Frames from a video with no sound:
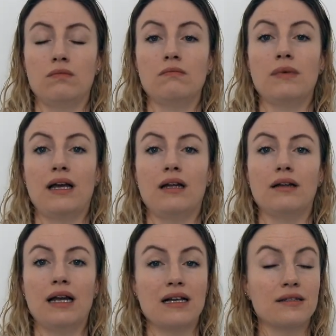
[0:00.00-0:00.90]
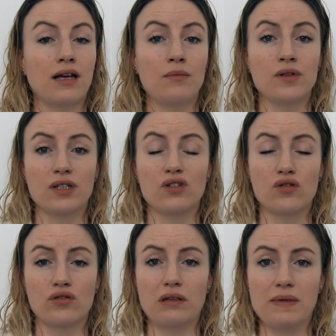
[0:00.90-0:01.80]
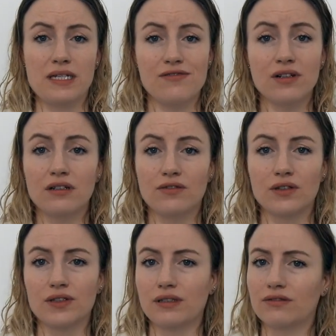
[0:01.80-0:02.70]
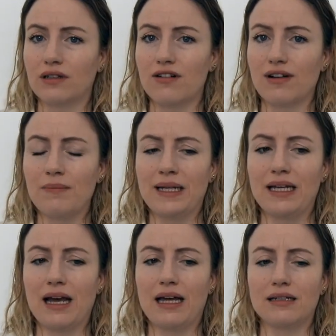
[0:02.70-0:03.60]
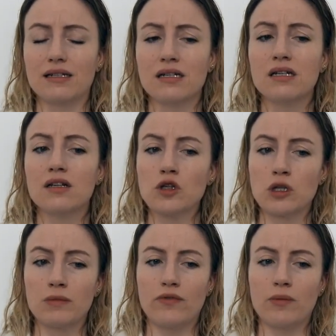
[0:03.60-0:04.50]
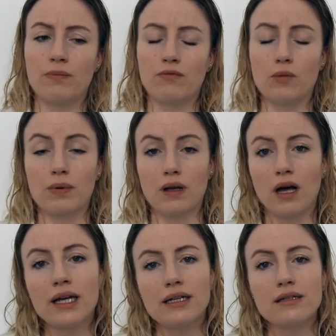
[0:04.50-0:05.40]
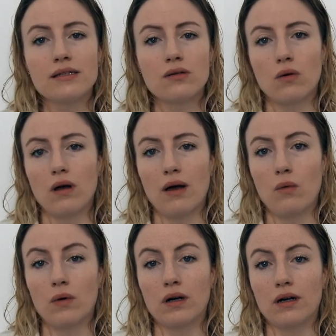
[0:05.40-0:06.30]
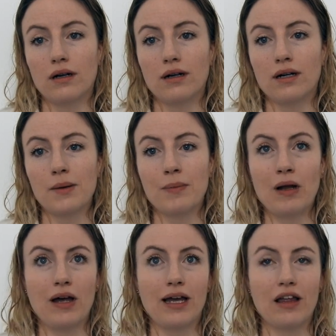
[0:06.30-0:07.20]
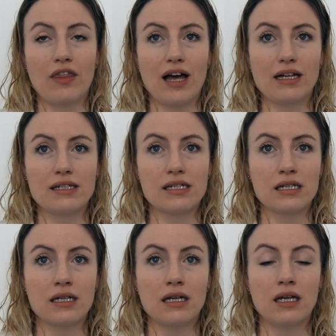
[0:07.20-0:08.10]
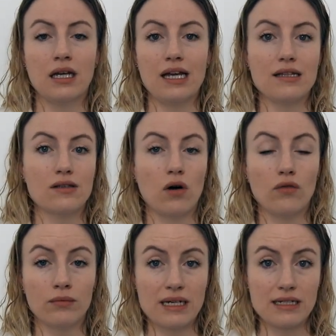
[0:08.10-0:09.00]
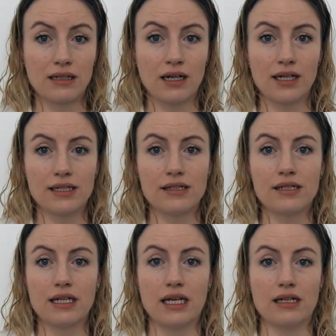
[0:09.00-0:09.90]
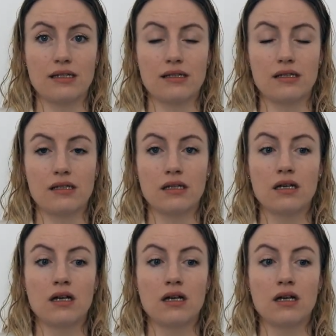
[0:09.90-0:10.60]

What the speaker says: made the last 9 months extremely difficult for us and for our family, and some of the replies were implying that it's over-medicalized, it's